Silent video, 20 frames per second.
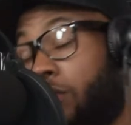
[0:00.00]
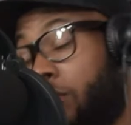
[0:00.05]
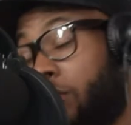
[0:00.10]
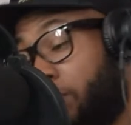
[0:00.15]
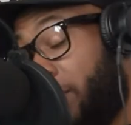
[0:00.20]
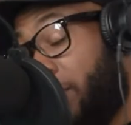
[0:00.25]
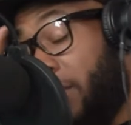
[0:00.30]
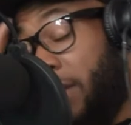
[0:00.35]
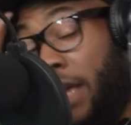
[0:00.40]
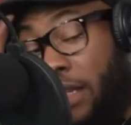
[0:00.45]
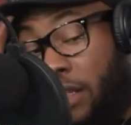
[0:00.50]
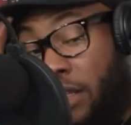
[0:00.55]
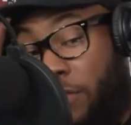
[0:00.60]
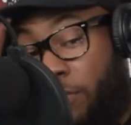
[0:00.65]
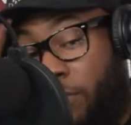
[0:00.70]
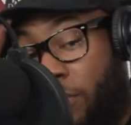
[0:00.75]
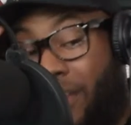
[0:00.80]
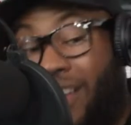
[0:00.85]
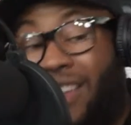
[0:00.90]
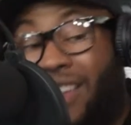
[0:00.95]
Put it like this:
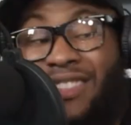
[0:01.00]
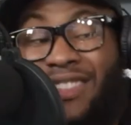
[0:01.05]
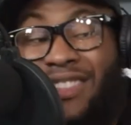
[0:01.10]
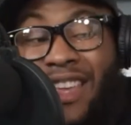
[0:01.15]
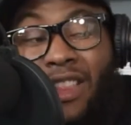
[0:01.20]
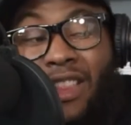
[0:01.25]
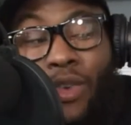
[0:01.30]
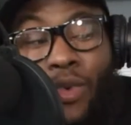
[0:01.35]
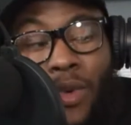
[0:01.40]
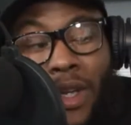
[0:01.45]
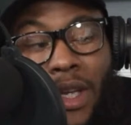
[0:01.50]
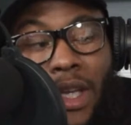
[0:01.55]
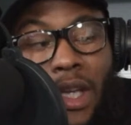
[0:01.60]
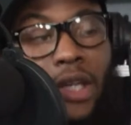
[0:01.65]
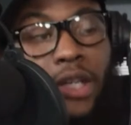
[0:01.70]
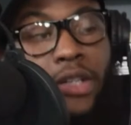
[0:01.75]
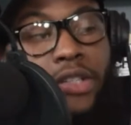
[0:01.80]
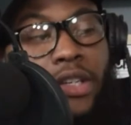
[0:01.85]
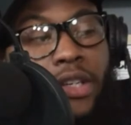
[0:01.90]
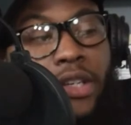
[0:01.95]
Breonna Taylor will get
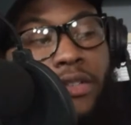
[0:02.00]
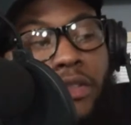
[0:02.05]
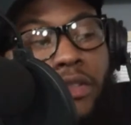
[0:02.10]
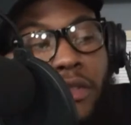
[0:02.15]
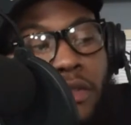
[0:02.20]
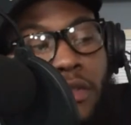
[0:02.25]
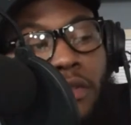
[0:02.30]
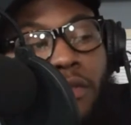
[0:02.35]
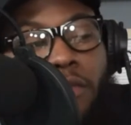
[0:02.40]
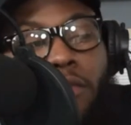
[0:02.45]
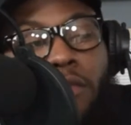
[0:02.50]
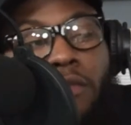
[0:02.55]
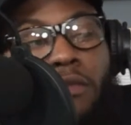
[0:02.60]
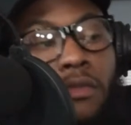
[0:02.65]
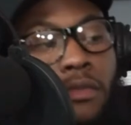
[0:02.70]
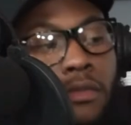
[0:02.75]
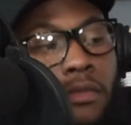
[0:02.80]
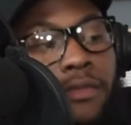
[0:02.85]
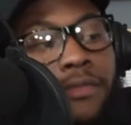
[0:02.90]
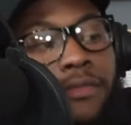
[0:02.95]
her justice.
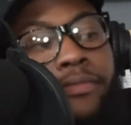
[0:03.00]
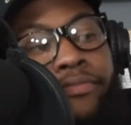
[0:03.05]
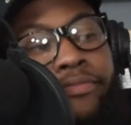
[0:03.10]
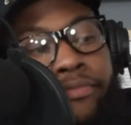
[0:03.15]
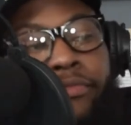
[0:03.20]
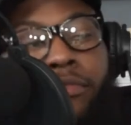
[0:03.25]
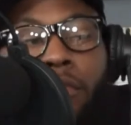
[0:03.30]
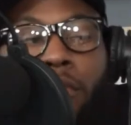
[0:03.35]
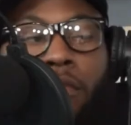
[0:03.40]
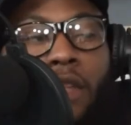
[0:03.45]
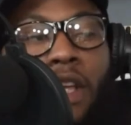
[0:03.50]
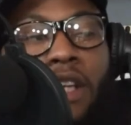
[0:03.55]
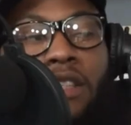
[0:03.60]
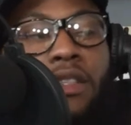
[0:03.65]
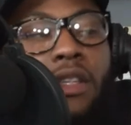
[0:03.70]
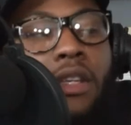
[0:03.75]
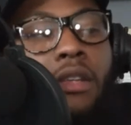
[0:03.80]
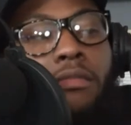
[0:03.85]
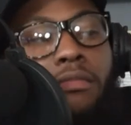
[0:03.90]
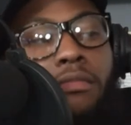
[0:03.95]
Right. That's
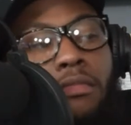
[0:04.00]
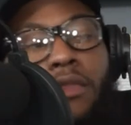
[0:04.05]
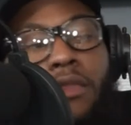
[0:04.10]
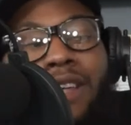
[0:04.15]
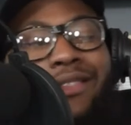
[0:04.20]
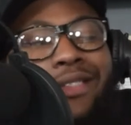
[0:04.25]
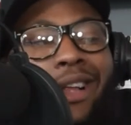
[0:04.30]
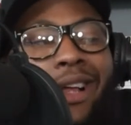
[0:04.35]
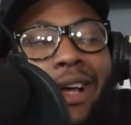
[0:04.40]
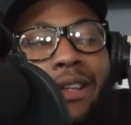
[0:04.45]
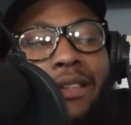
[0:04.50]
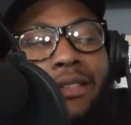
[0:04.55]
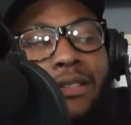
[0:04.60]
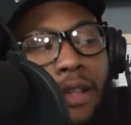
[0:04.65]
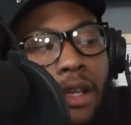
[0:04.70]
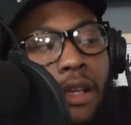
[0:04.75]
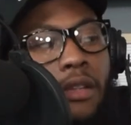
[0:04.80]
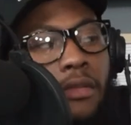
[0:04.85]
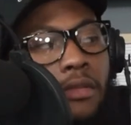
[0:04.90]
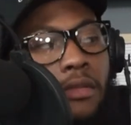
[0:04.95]
it. That's all I got to say.
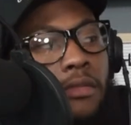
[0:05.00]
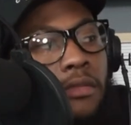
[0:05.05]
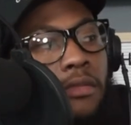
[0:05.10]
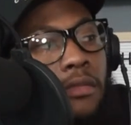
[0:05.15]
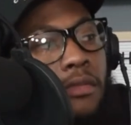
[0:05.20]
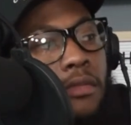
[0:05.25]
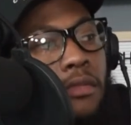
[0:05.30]
Straight up.